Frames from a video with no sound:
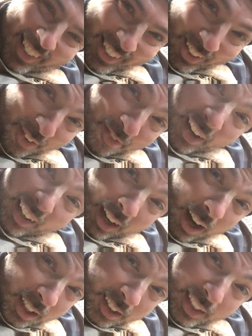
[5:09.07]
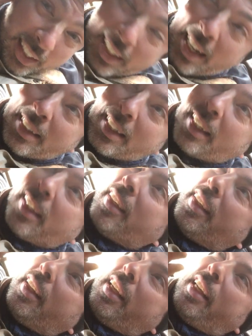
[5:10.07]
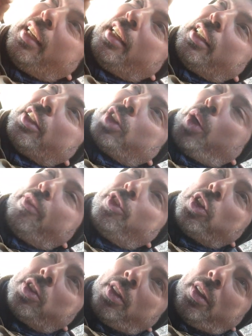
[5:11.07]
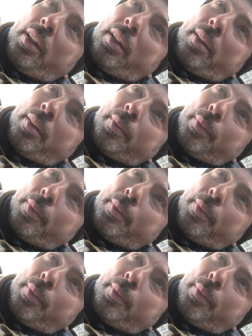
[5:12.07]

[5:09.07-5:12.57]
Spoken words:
I felt kind of silly that day. So I've just done an